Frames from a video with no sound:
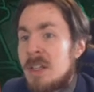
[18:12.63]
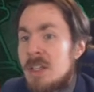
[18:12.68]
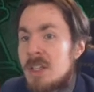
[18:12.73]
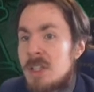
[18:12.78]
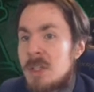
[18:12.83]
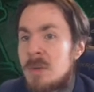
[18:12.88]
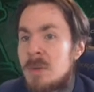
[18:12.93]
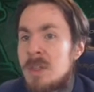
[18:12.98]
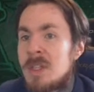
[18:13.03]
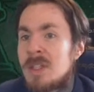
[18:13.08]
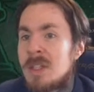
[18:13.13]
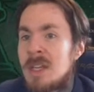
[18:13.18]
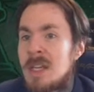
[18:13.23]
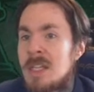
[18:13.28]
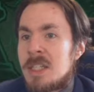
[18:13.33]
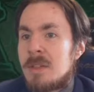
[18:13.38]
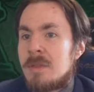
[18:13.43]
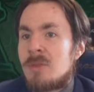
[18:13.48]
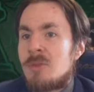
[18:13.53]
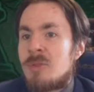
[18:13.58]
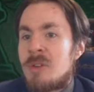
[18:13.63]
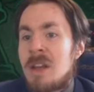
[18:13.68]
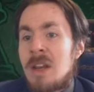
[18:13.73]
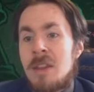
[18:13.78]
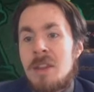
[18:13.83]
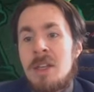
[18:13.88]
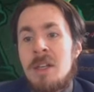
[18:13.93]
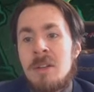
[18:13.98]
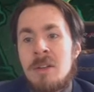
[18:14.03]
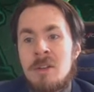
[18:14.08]
so in this case of
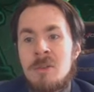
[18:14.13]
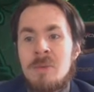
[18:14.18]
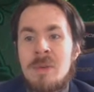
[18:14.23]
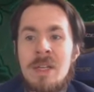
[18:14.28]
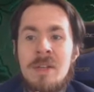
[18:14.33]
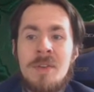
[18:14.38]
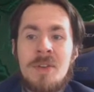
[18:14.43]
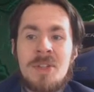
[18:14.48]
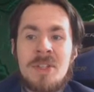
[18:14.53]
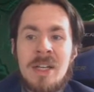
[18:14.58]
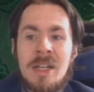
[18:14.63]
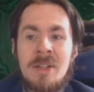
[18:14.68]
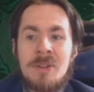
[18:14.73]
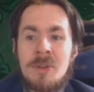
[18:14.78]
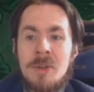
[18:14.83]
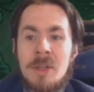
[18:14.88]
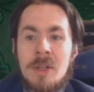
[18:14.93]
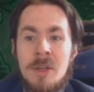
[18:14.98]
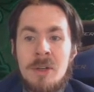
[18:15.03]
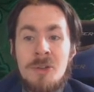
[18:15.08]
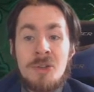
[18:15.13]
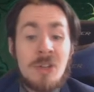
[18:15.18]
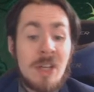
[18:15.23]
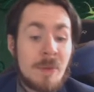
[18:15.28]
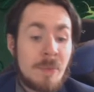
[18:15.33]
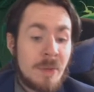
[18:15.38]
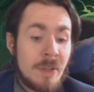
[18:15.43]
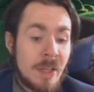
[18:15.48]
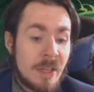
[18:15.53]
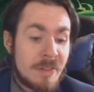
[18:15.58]
Drannith Healer, whenever you cycle another card, you
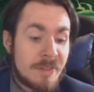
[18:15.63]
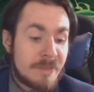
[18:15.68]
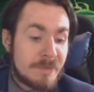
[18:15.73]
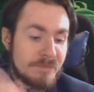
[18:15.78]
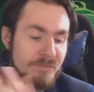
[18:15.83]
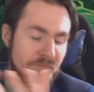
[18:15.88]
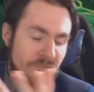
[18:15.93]
gain 1 life.